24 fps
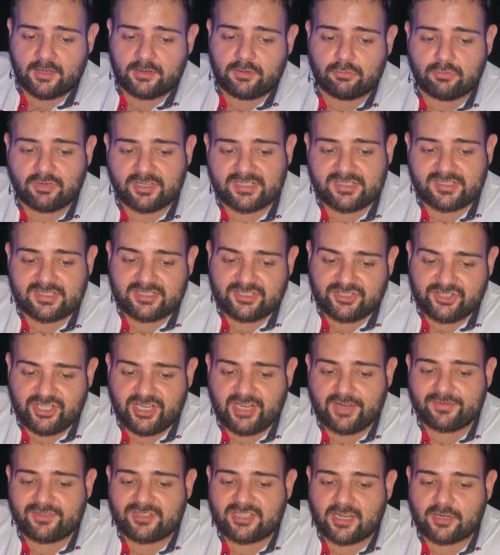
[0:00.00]
To
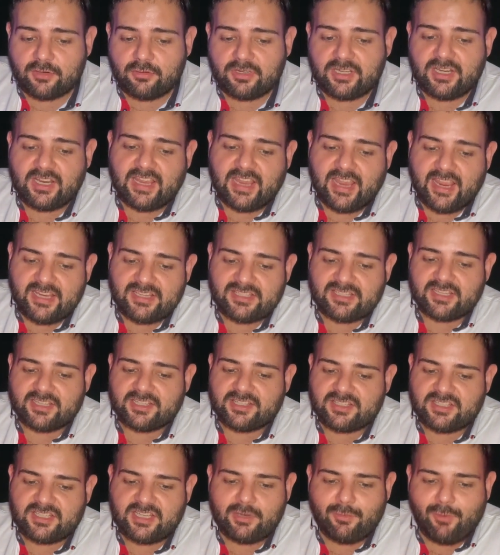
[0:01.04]
achieve cyanuric acid
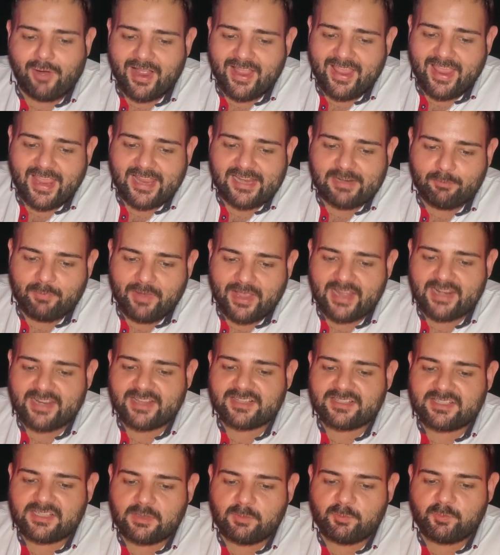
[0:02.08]
CYA
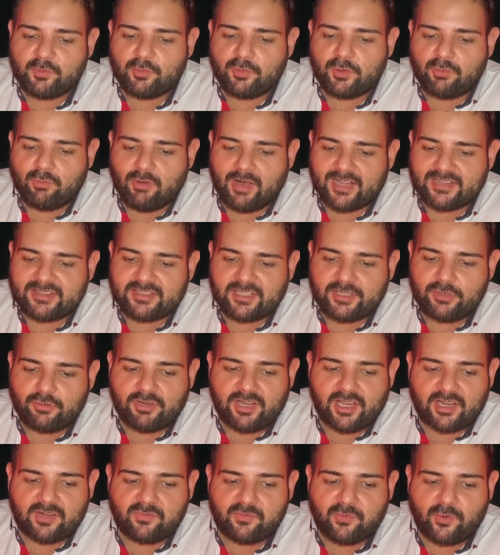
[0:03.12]
balance in pool water, you
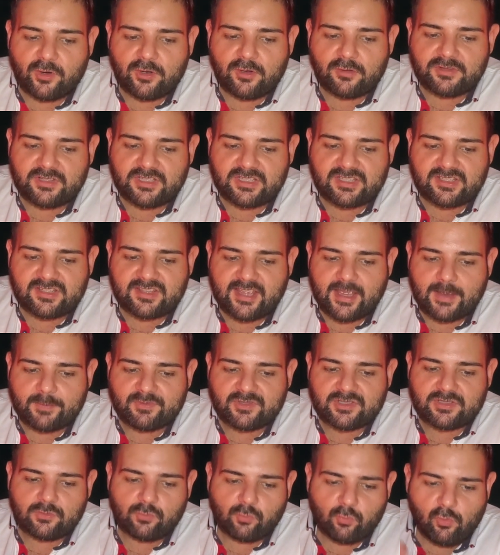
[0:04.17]
can follow these
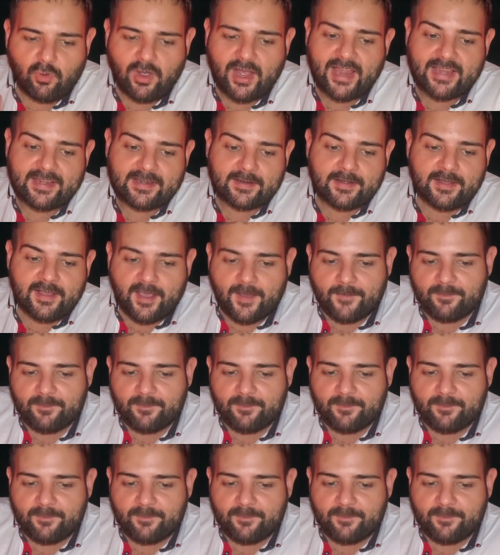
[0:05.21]
steps. 1.